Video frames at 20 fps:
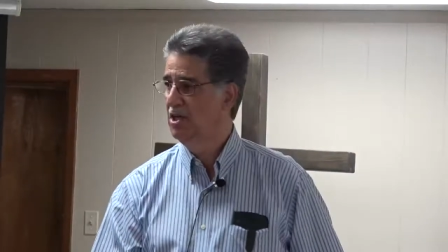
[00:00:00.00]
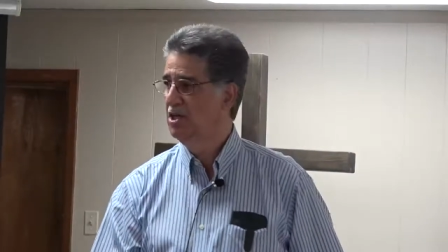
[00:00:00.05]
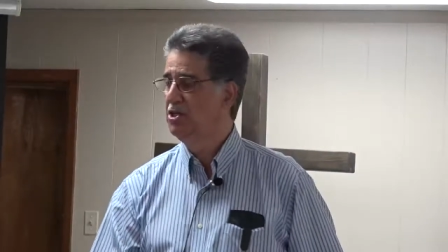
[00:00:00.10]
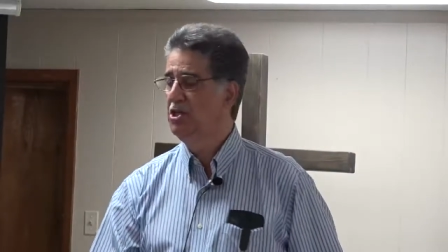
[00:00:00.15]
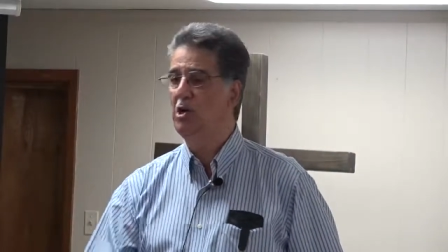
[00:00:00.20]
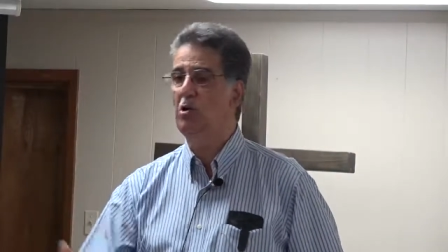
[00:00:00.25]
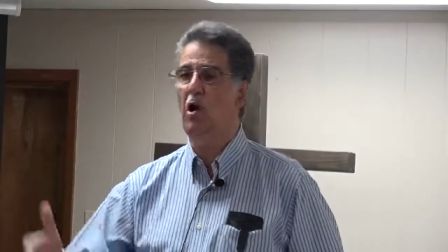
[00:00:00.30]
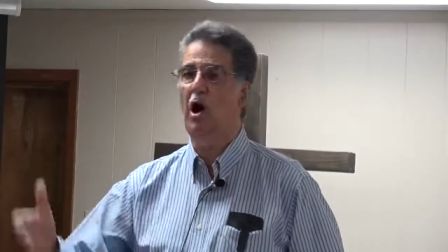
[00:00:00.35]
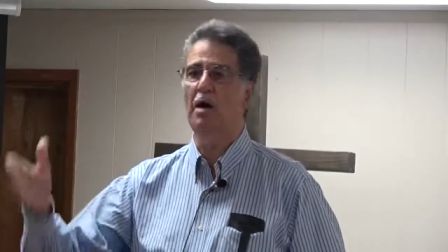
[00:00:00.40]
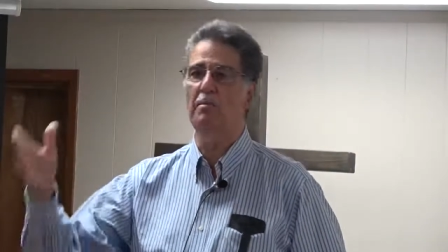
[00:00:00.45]

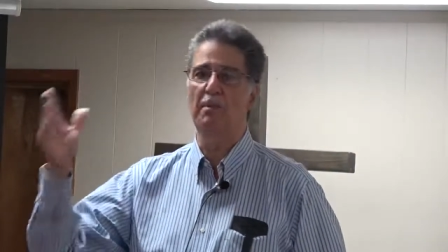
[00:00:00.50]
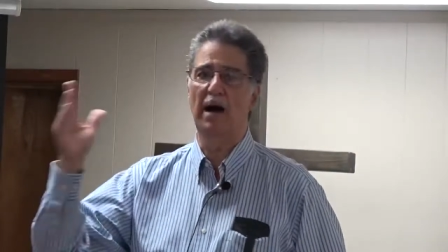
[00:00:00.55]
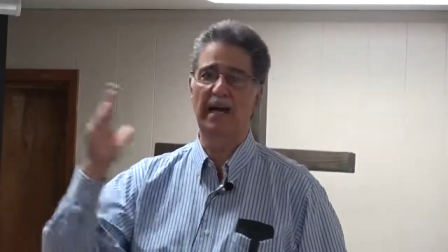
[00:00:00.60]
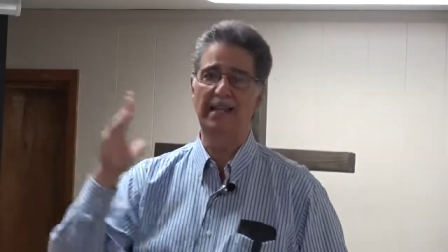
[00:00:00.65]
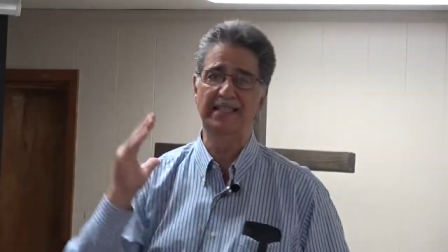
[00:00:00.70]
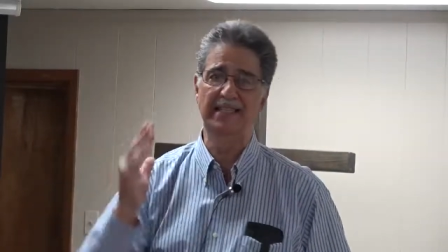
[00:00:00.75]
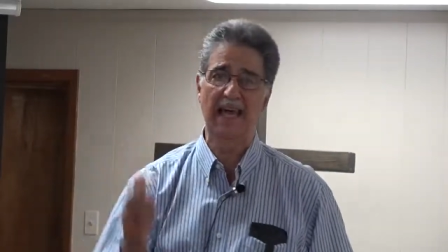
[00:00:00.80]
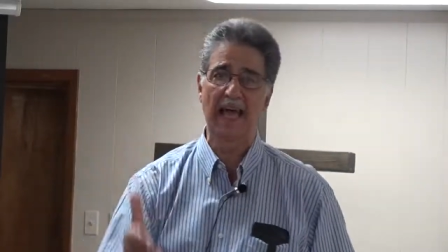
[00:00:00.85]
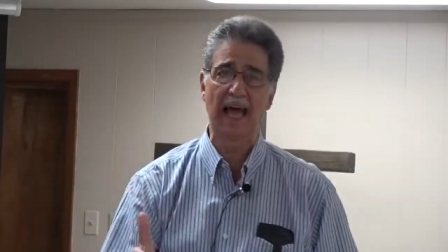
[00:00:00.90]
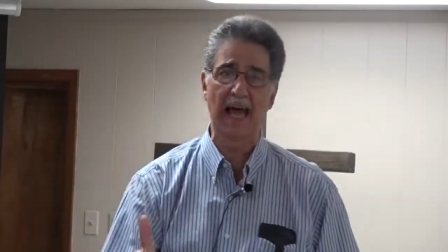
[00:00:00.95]
you are my
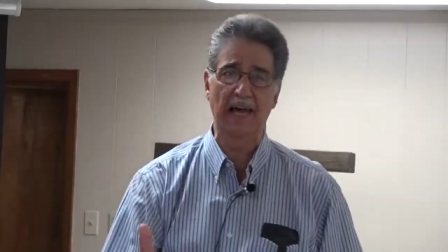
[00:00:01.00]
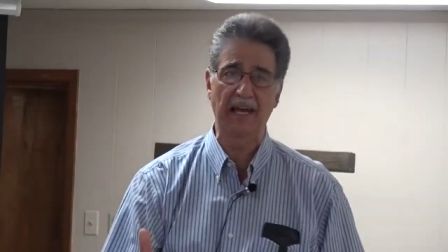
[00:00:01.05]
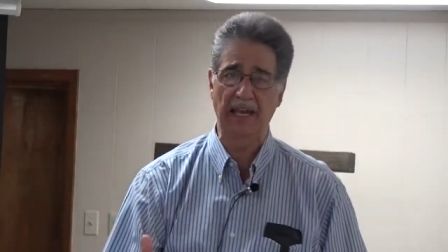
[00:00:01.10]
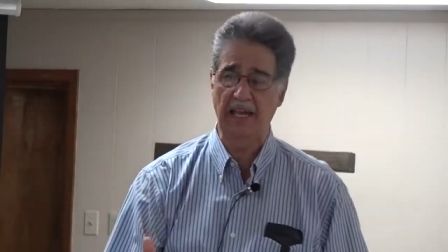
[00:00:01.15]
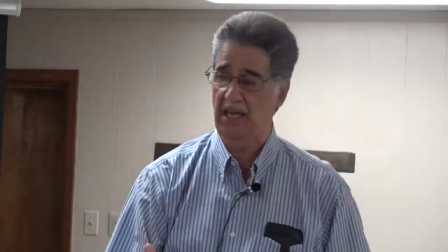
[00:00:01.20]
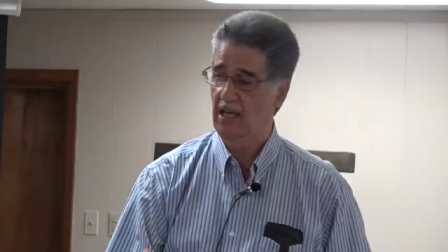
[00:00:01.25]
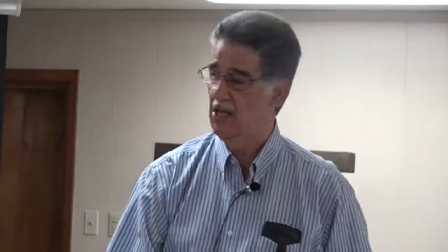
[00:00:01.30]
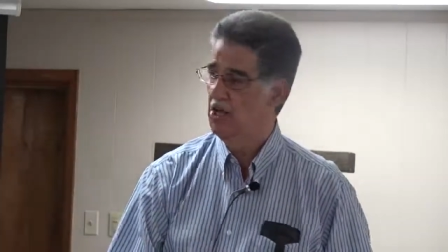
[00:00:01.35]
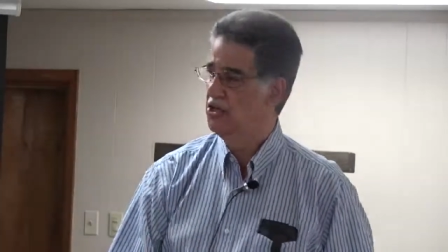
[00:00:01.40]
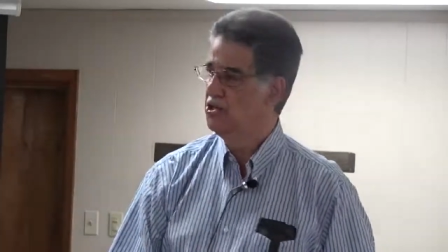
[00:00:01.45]

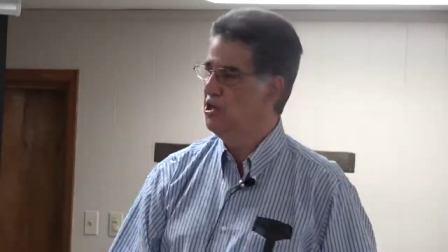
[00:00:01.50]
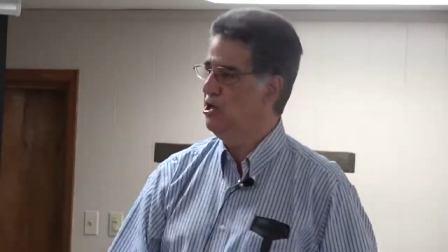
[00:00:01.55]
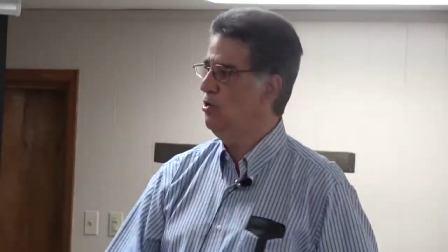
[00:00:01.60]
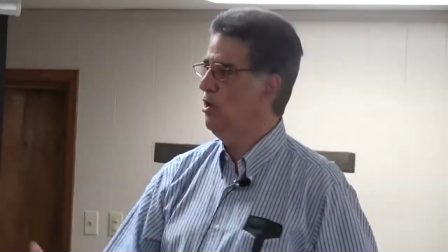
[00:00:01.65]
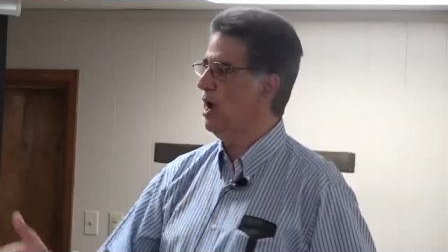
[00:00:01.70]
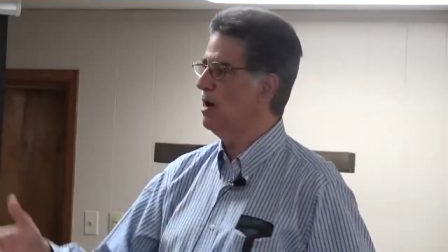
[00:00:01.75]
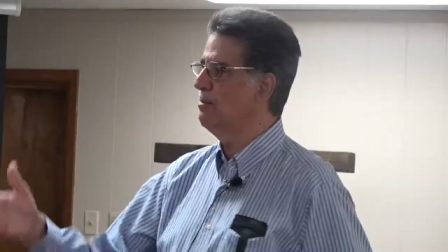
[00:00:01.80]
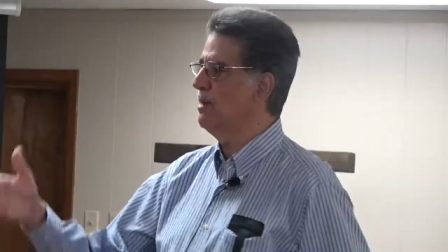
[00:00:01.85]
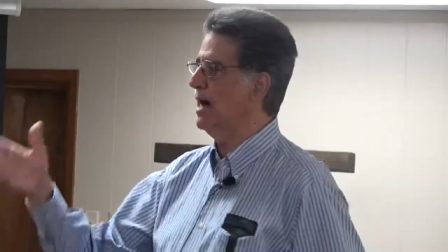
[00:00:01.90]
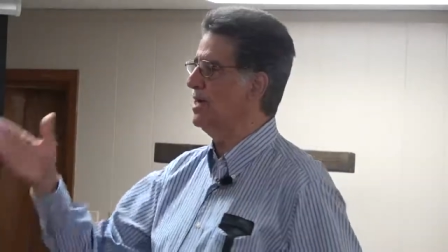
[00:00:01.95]
daddy. You
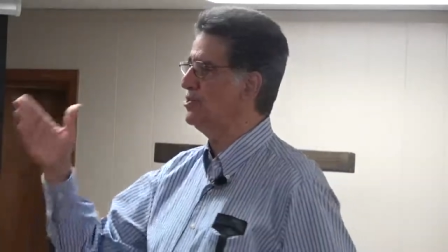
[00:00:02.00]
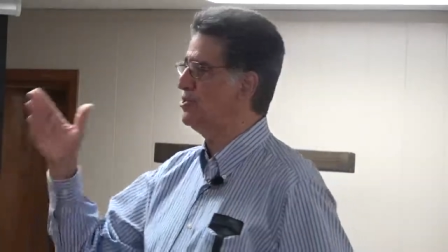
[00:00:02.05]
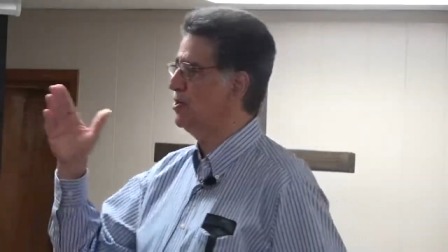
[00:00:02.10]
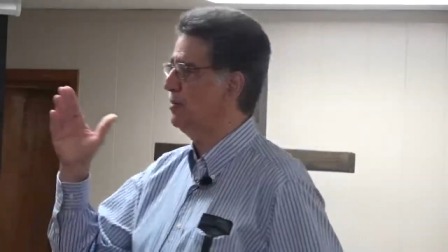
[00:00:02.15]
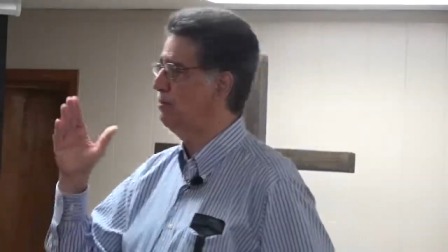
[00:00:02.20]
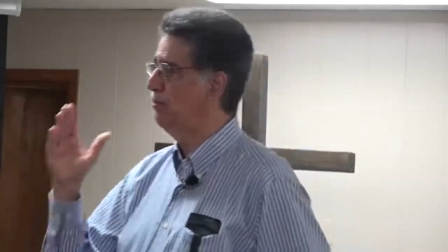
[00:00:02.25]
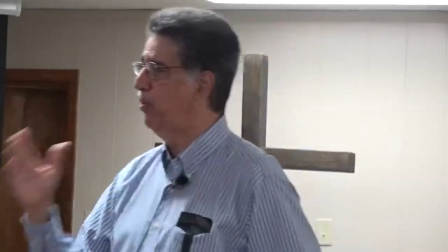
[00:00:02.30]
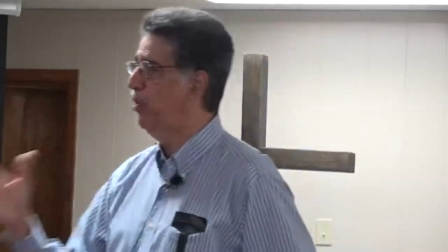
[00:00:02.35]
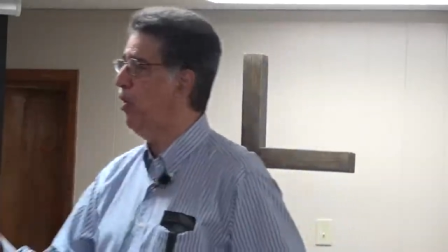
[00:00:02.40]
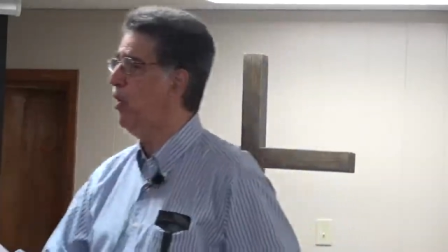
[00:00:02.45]
are my
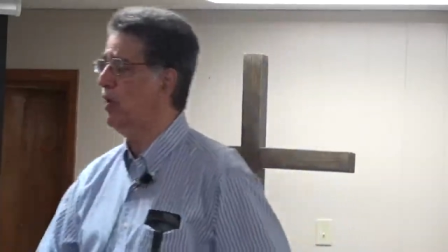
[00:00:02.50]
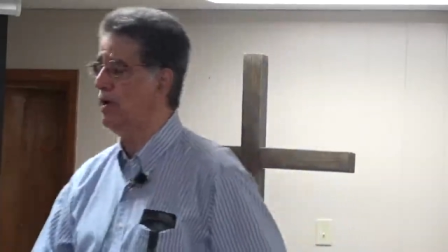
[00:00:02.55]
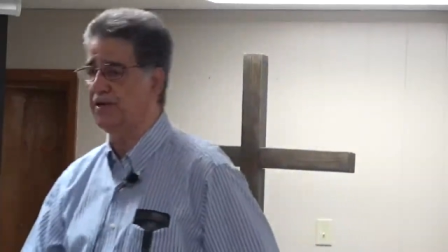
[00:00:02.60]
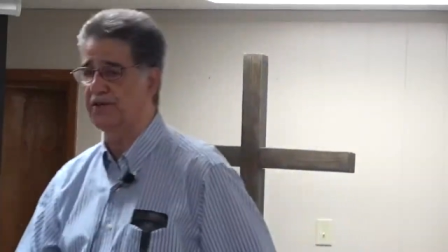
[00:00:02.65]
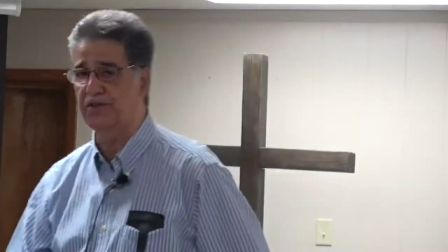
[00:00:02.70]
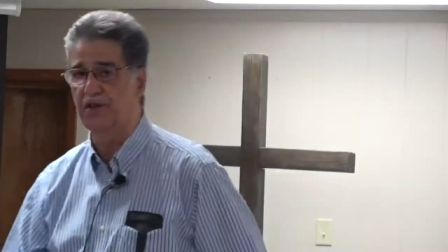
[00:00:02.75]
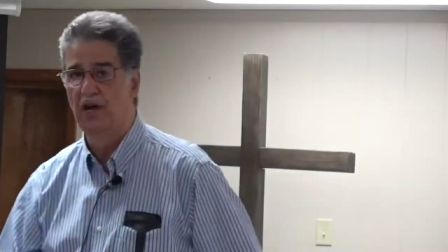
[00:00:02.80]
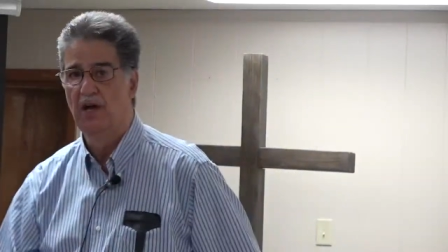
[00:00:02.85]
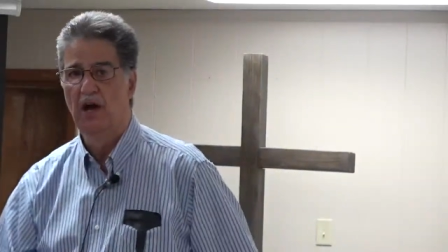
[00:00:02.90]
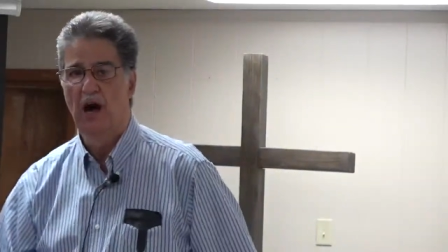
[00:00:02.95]

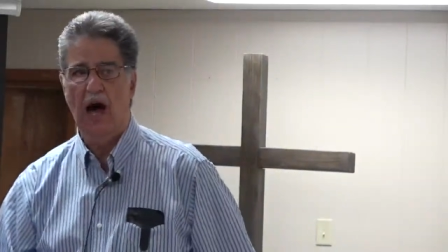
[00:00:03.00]
support.